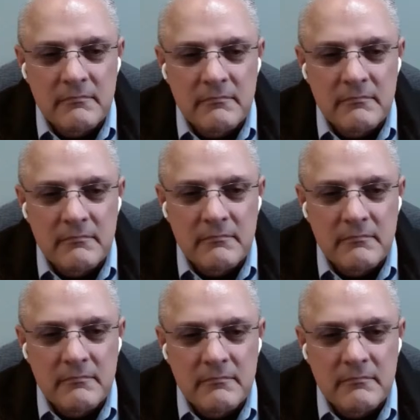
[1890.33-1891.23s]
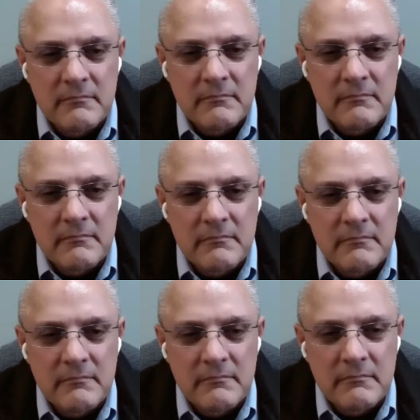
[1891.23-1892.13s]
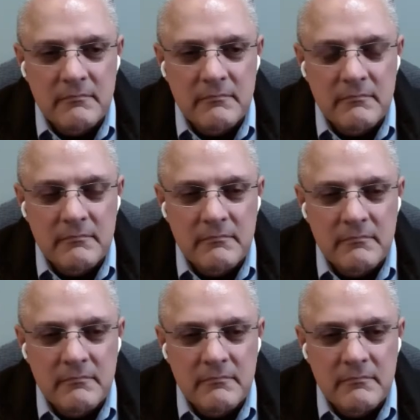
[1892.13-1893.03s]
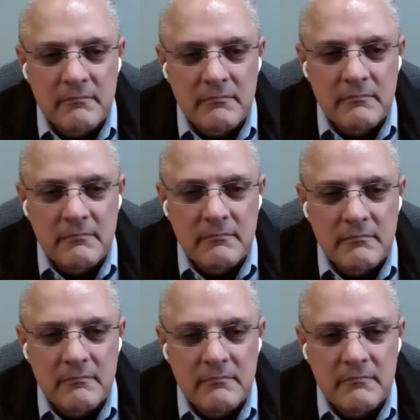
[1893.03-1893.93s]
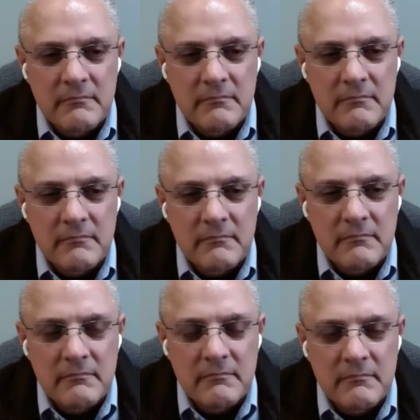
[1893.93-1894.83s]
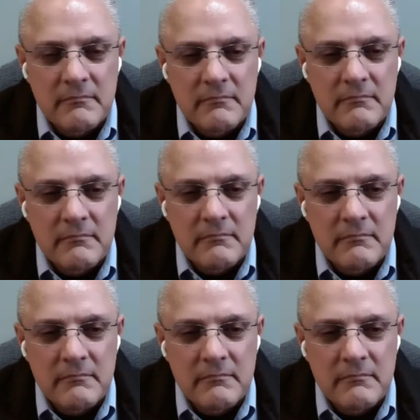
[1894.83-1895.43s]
No words are spoken by the person on screen.